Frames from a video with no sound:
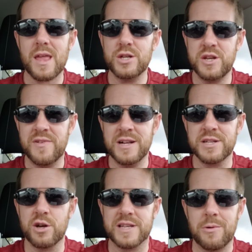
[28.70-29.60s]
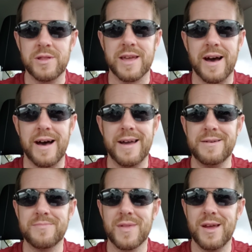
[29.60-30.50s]
she eventually goes out with a guy,
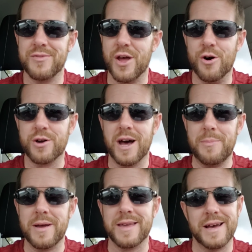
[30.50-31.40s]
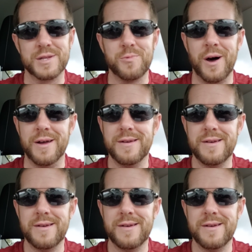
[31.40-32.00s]
they hook up, and guess what?